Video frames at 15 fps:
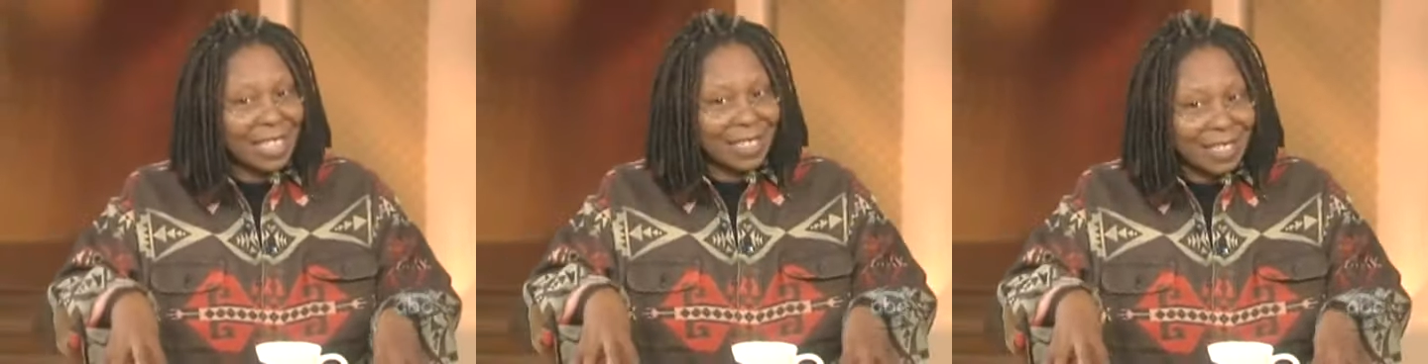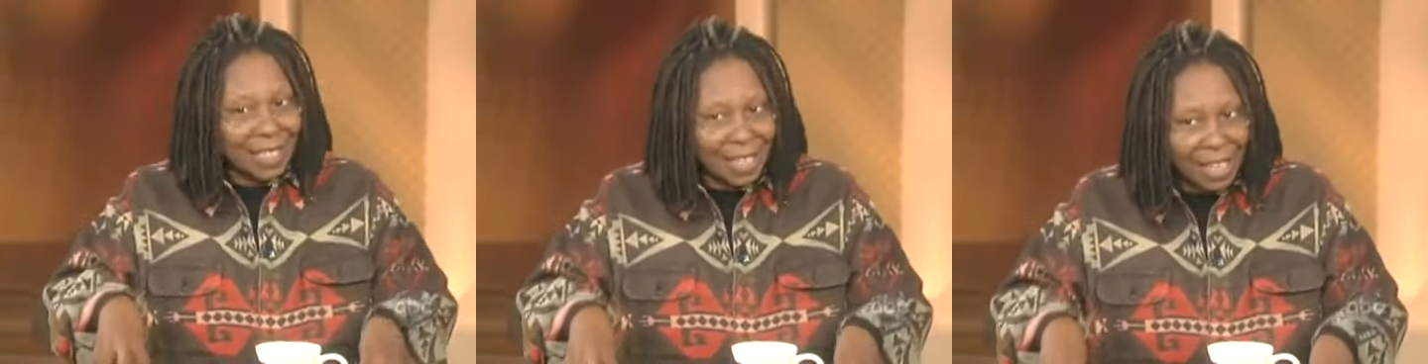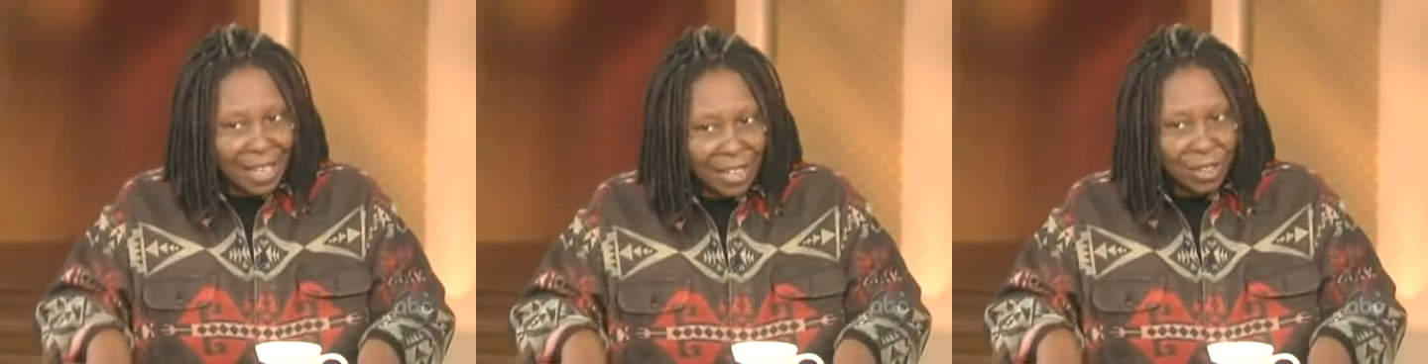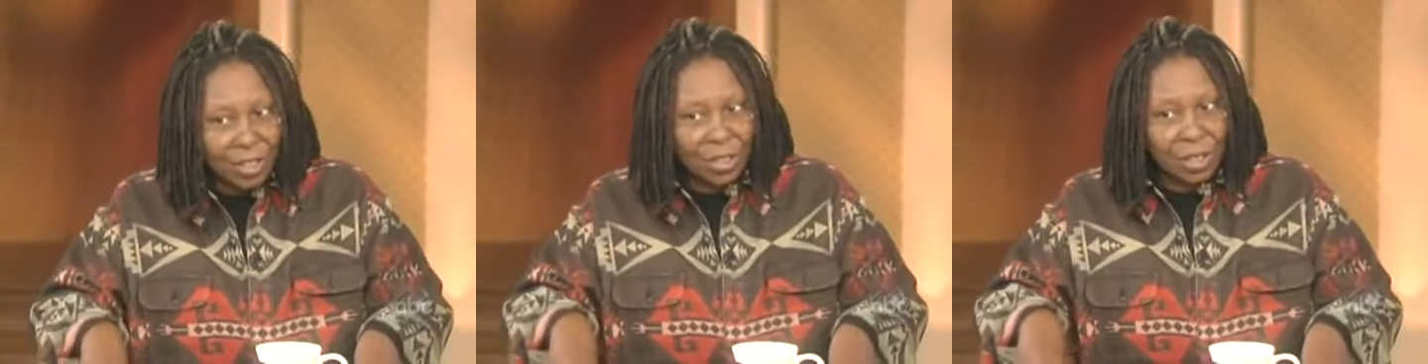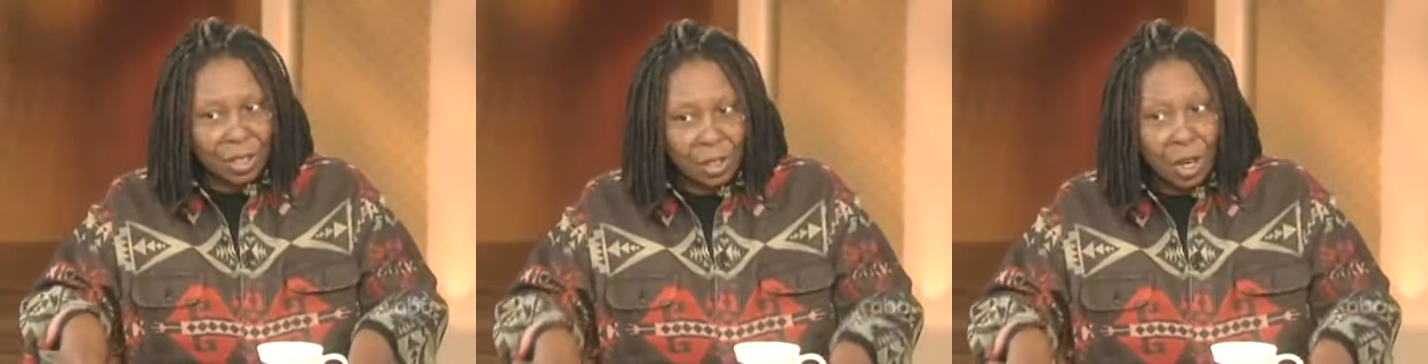is
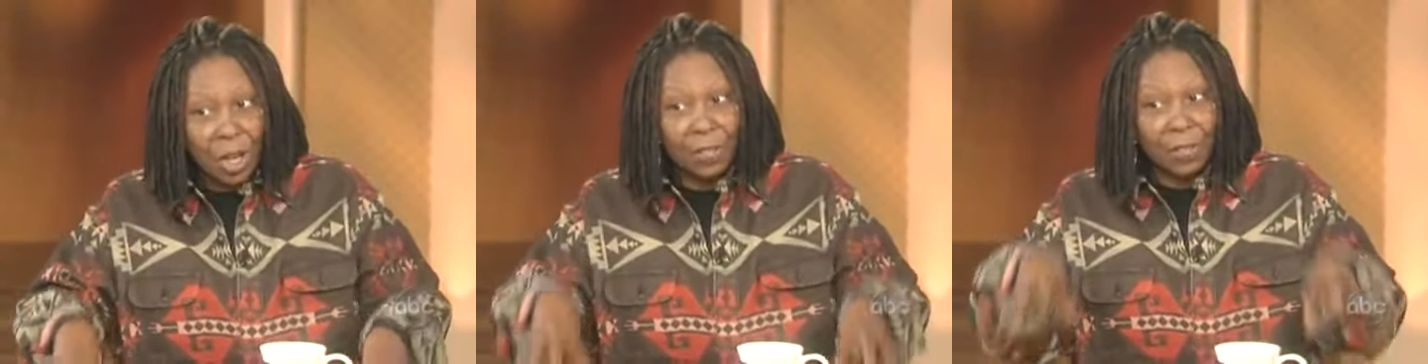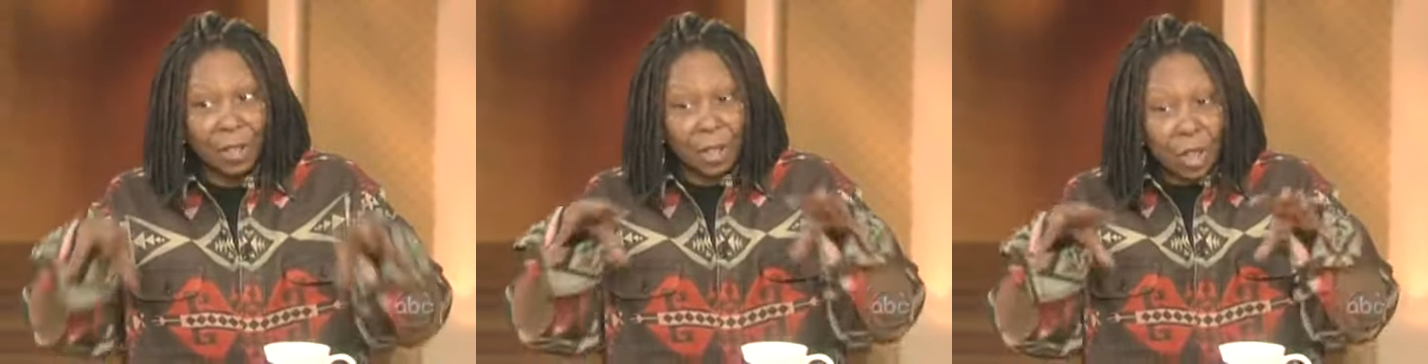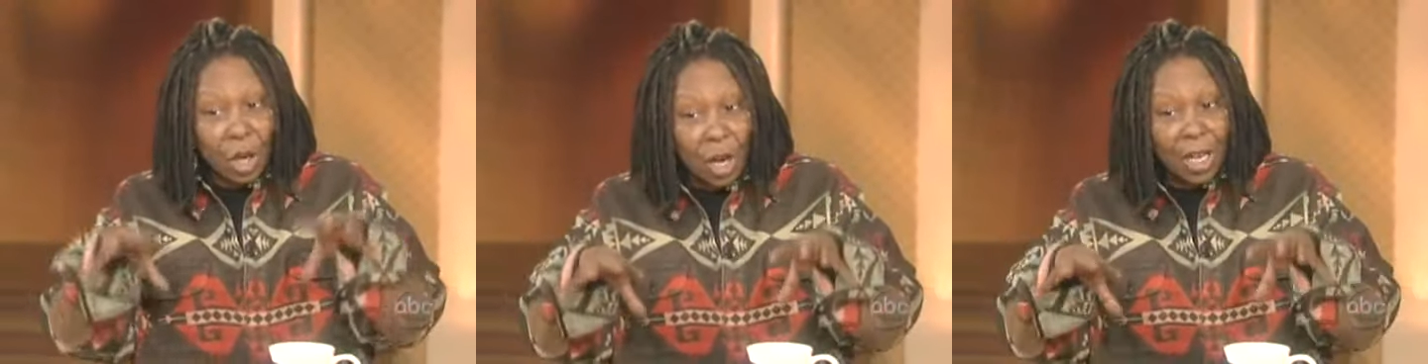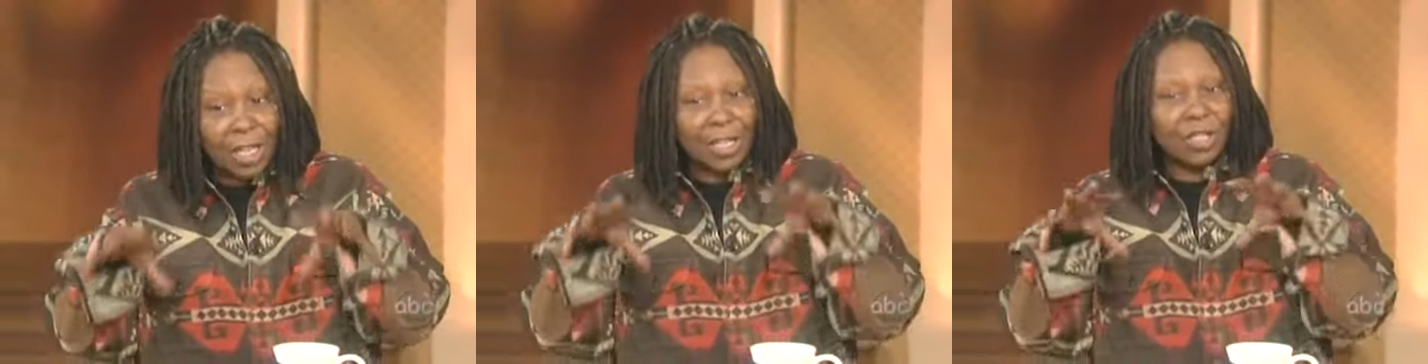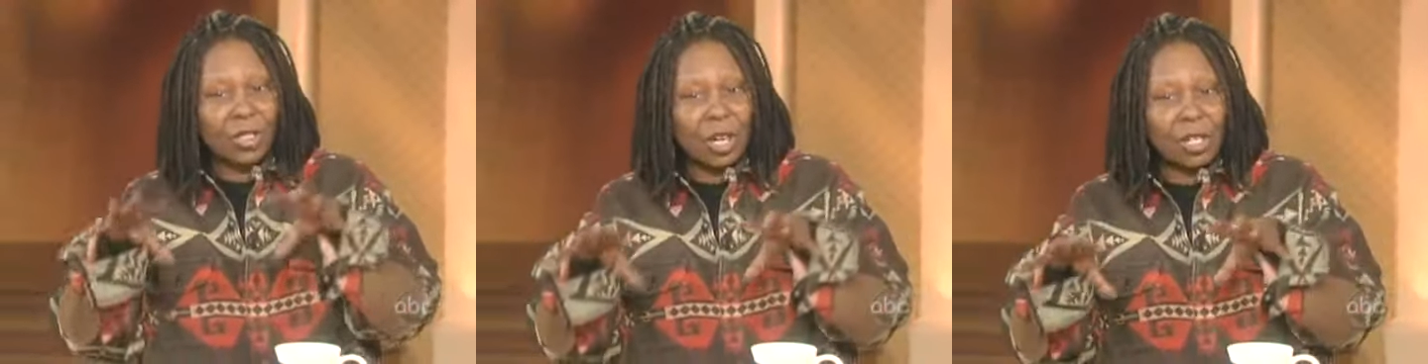against the law. The law
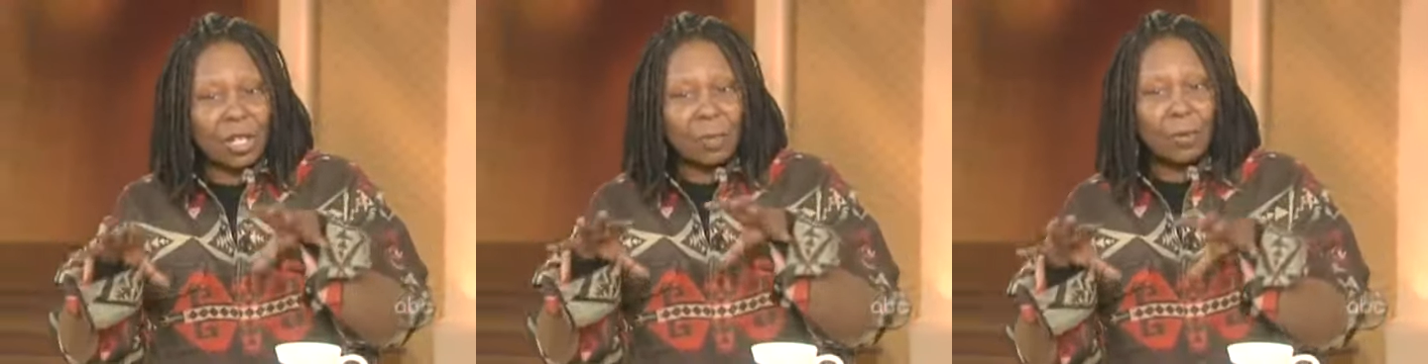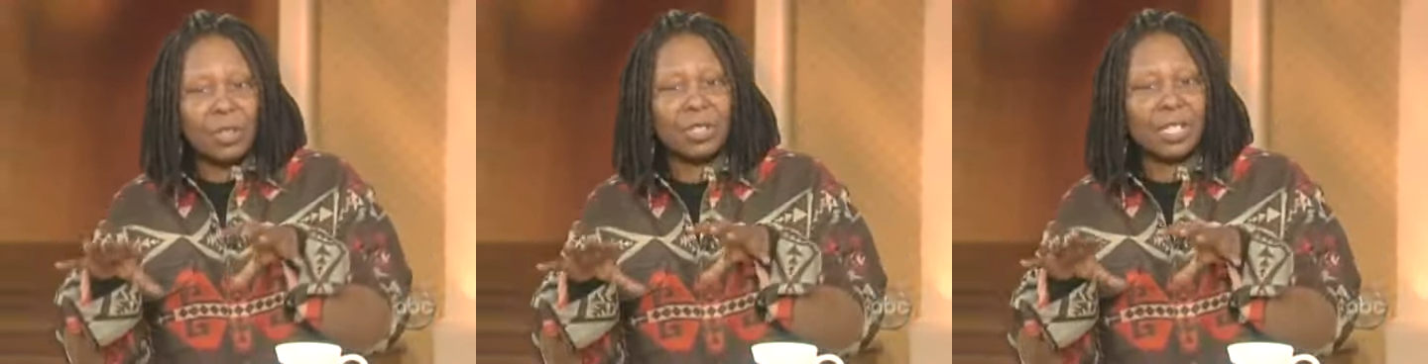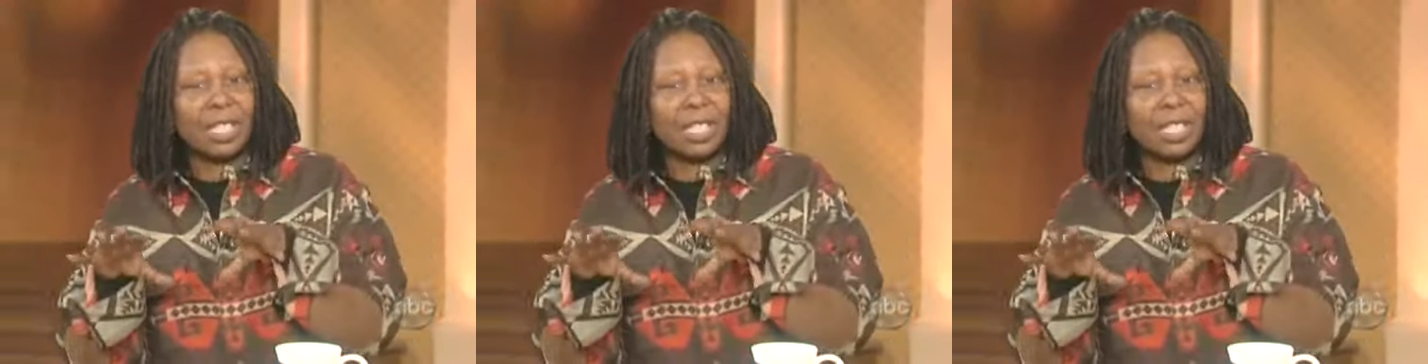is on the books that